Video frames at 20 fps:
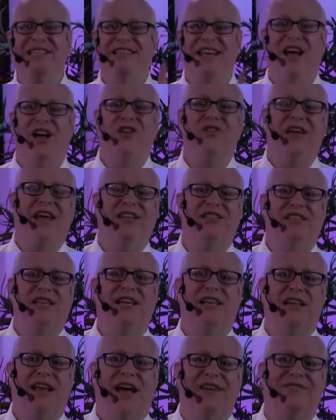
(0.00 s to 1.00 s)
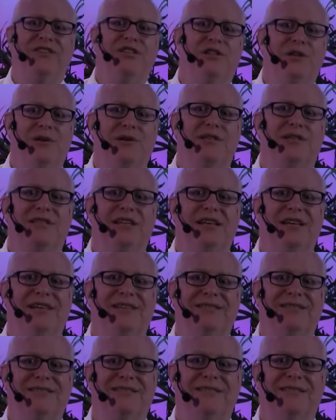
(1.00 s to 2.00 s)
until they see love and
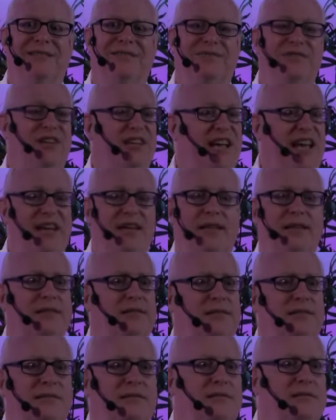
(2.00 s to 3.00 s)
unity, forget it.